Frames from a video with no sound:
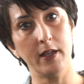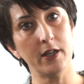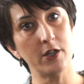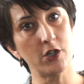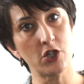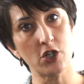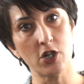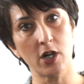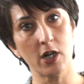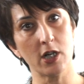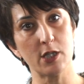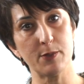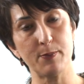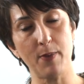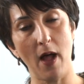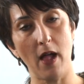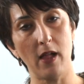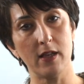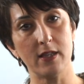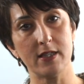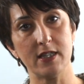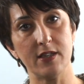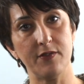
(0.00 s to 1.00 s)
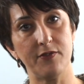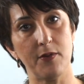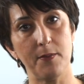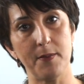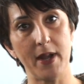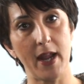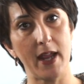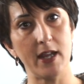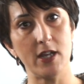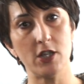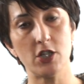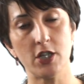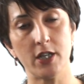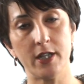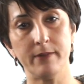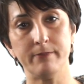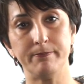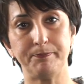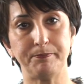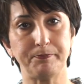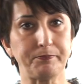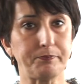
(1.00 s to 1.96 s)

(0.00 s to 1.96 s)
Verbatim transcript: insurance policy from an agent